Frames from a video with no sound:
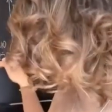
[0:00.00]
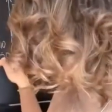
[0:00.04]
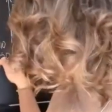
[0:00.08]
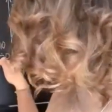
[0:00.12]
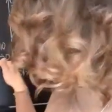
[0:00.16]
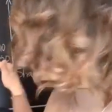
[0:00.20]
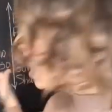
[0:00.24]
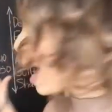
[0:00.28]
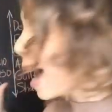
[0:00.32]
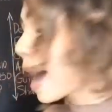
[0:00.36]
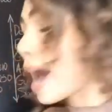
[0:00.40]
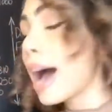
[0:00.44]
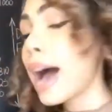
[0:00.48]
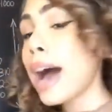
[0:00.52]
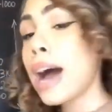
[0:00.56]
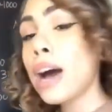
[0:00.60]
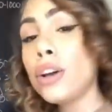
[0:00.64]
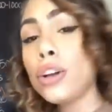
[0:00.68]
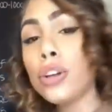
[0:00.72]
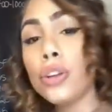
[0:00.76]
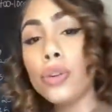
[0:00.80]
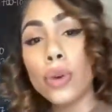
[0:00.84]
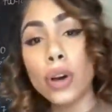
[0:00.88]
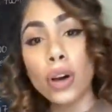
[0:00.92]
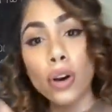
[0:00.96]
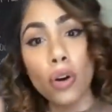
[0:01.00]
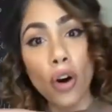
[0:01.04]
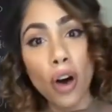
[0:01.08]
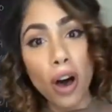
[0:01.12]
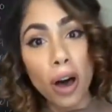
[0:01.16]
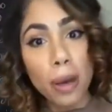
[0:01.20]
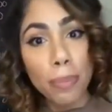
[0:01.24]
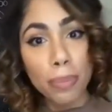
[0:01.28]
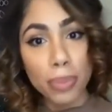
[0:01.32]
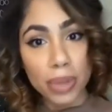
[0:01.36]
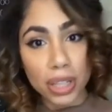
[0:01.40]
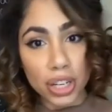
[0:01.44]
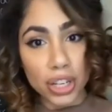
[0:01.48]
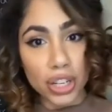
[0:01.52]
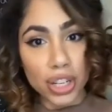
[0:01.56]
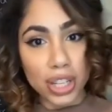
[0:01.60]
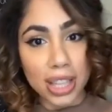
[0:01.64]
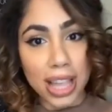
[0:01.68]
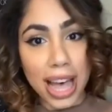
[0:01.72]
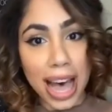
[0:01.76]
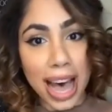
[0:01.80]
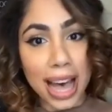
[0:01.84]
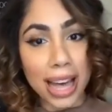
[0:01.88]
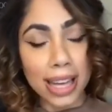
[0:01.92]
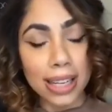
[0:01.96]
And how do you accomplish
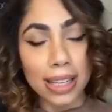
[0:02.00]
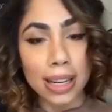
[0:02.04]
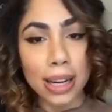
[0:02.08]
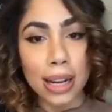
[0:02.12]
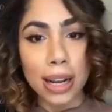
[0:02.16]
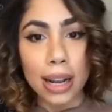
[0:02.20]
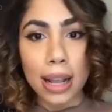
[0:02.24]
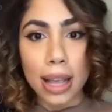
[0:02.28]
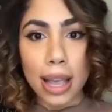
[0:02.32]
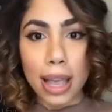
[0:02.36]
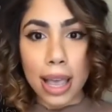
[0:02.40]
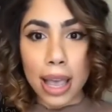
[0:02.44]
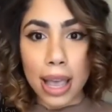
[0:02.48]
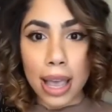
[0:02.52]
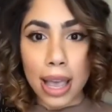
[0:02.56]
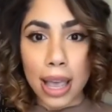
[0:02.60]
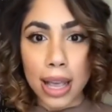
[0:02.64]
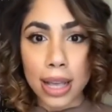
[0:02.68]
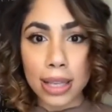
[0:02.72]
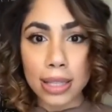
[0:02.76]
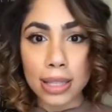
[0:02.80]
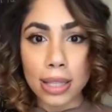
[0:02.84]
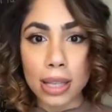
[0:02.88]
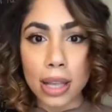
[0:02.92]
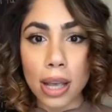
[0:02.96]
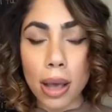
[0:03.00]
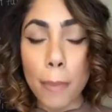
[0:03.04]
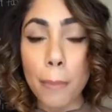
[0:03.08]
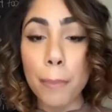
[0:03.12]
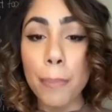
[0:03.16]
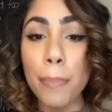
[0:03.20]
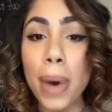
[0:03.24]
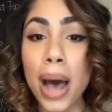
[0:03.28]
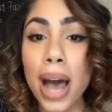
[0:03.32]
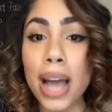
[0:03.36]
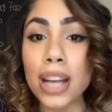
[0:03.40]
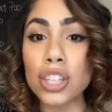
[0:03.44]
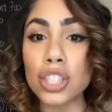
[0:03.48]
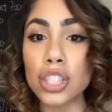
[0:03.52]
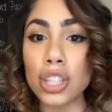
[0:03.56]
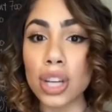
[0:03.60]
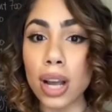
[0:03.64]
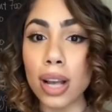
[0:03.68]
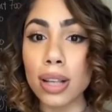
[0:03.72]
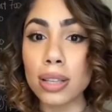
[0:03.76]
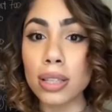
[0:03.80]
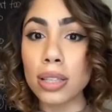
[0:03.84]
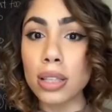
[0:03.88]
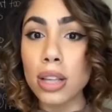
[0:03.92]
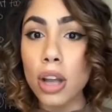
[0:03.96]
that is by
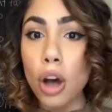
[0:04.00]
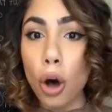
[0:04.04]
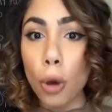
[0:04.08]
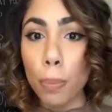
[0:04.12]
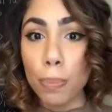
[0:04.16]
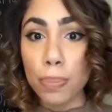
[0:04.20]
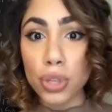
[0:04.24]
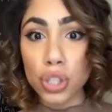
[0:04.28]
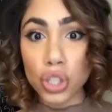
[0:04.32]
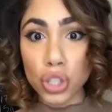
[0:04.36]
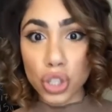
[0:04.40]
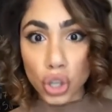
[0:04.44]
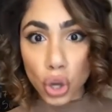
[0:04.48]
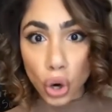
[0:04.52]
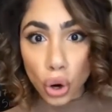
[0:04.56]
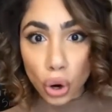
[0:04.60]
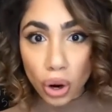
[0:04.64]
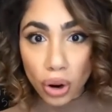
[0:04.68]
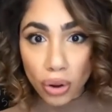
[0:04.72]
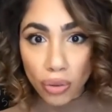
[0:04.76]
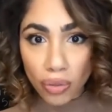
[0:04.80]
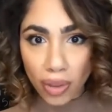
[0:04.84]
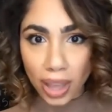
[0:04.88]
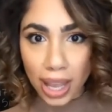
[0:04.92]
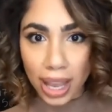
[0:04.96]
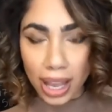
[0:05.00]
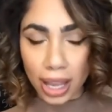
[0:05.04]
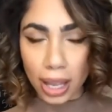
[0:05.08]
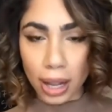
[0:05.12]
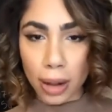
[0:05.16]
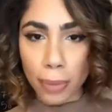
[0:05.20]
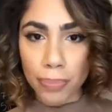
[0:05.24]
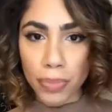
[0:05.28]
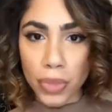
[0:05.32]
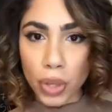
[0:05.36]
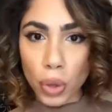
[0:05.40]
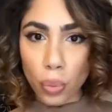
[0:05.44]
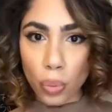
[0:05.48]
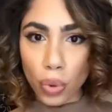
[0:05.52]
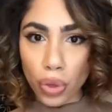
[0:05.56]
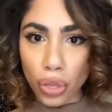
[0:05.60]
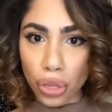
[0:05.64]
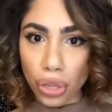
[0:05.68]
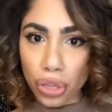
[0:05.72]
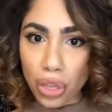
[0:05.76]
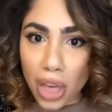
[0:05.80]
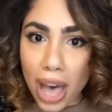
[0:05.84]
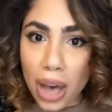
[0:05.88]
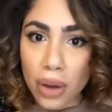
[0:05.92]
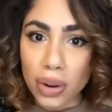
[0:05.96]
just observing
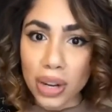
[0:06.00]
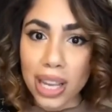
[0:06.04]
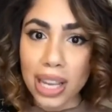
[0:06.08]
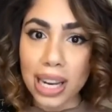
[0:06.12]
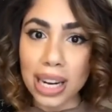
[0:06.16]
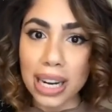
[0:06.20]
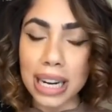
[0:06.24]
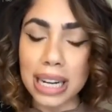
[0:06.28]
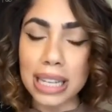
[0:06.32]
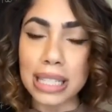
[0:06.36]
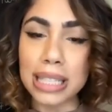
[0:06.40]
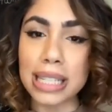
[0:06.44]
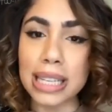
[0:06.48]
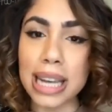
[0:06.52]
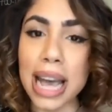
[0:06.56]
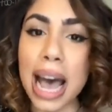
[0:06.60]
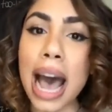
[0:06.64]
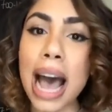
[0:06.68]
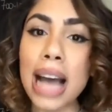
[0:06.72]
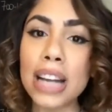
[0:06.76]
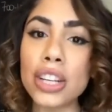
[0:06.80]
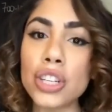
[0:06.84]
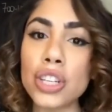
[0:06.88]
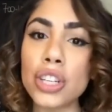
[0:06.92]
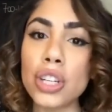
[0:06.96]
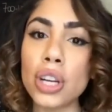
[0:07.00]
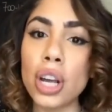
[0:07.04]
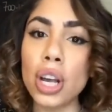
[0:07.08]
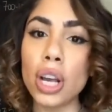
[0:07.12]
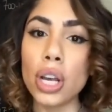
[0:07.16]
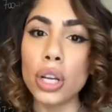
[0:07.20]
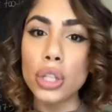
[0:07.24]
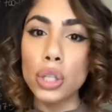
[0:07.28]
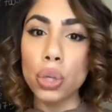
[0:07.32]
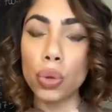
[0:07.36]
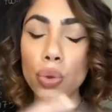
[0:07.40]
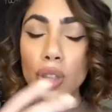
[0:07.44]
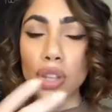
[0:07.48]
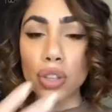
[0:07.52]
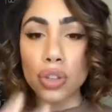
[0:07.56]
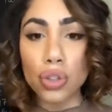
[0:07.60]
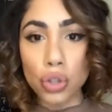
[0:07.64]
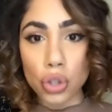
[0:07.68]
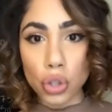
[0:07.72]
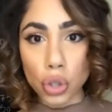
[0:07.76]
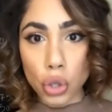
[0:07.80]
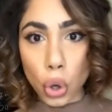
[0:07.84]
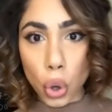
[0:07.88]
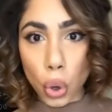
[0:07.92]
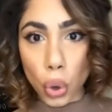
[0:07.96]
without getting attached to these
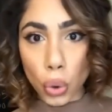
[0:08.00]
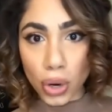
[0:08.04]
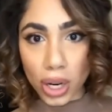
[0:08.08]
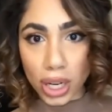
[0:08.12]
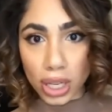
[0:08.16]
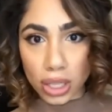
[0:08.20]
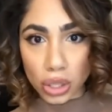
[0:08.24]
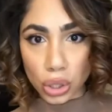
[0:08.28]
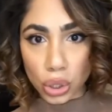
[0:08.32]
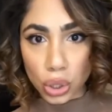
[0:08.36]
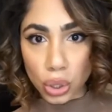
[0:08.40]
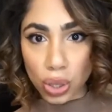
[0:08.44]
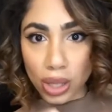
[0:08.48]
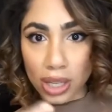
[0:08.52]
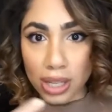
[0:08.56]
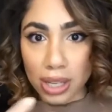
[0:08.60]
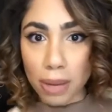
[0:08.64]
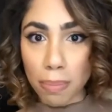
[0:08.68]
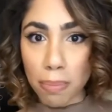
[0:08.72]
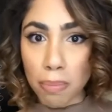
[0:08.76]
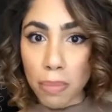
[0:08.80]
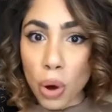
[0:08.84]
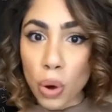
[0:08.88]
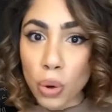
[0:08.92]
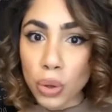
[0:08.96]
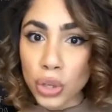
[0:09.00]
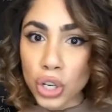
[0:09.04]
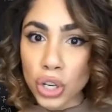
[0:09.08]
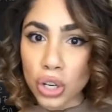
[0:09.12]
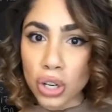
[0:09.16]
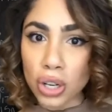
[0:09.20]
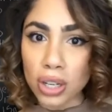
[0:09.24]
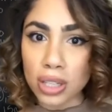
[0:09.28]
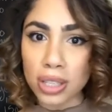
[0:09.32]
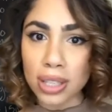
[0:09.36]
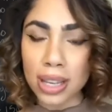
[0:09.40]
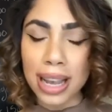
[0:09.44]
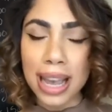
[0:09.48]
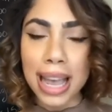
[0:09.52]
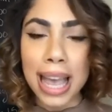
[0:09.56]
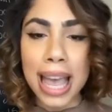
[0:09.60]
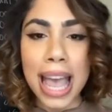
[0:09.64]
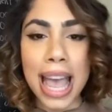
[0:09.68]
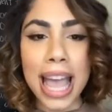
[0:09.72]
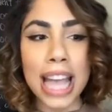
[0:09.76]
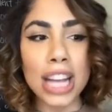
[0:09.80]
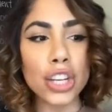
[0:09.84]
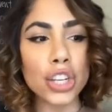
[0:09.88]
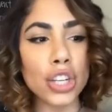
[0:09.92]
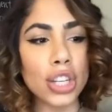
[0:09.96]
stories, to these emotions,
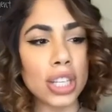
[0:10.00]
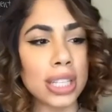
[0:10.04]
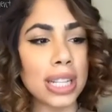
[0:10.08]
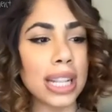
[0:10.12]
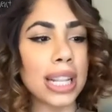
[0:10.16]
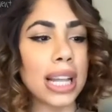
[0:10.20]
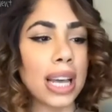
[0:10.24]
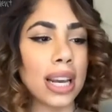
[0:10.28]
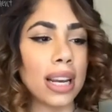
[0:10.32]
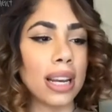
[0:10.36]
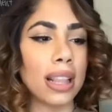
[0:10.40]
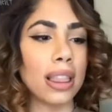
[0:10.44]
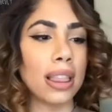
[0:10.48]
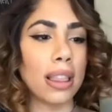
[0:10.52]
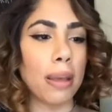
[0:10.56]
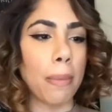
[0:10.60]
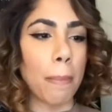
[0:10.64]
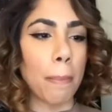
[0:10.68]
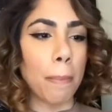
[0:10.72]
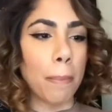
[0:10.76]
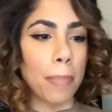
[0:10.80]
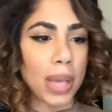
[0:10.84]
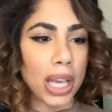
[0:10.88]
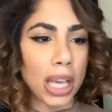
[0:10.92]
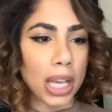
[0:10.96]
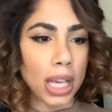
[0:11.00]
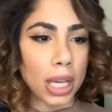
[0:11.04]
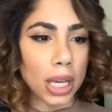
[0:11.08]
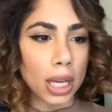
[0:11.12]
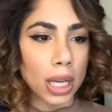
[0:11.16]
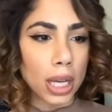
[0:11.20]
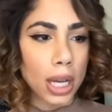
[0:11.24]
and just letting them be.